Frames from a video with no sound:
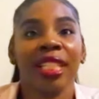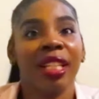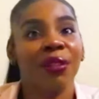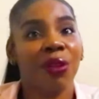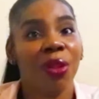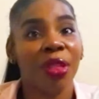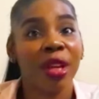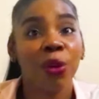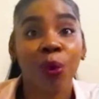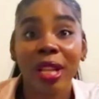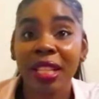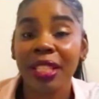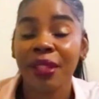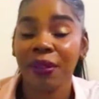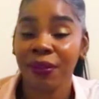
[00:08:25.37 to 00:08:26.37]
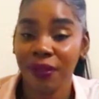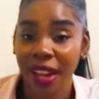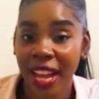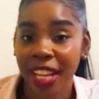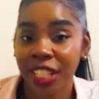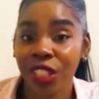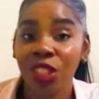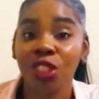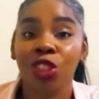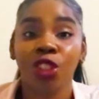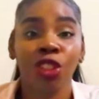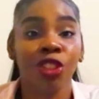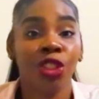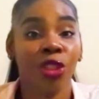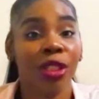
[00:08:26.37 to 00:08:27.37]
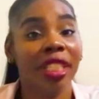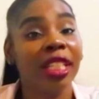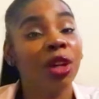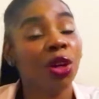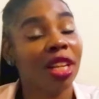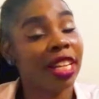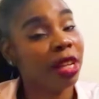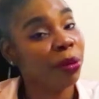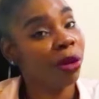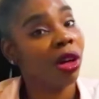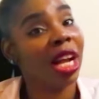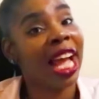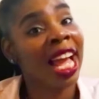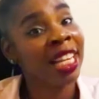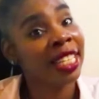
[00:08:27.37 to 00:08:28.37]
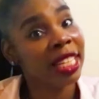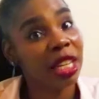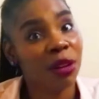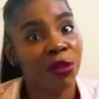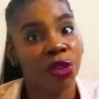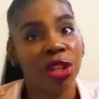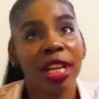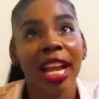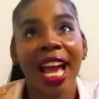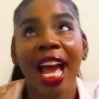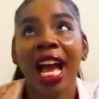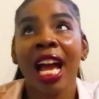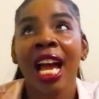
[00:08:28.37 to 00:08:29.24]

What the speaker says: and everything went fine during labor and delivery.